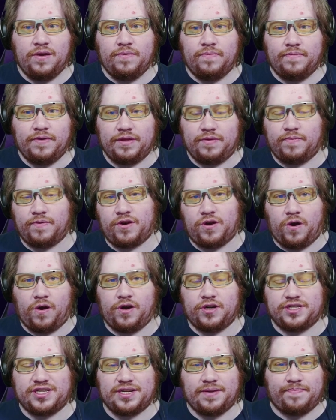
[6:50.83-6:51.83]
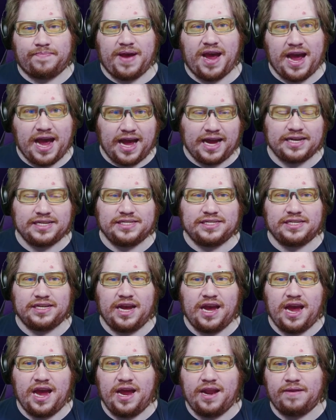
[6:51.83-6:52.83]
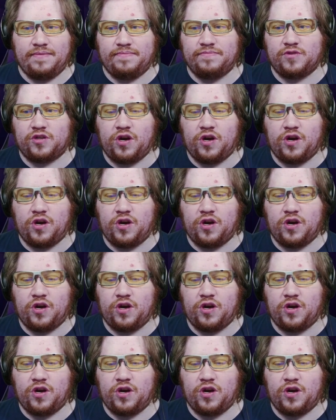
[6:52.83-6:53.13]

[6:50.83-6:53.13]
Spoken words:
with regards to packs and